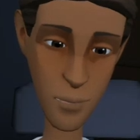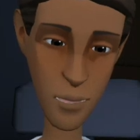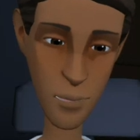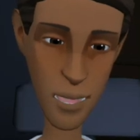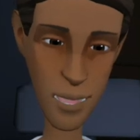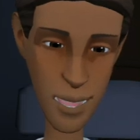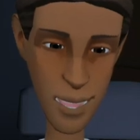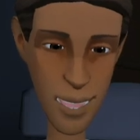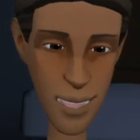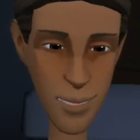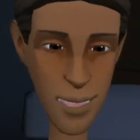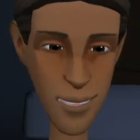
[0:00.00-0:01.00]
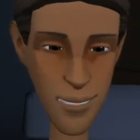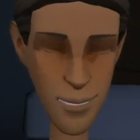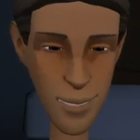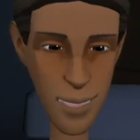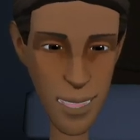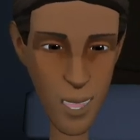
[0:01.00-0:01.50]
and collections
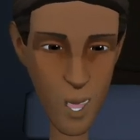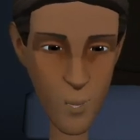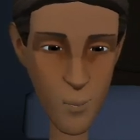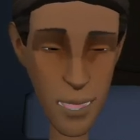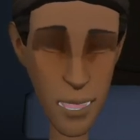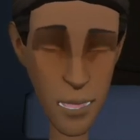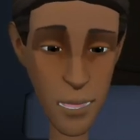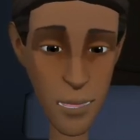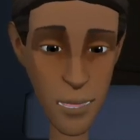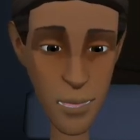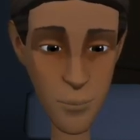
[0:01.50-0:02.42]
define the objects that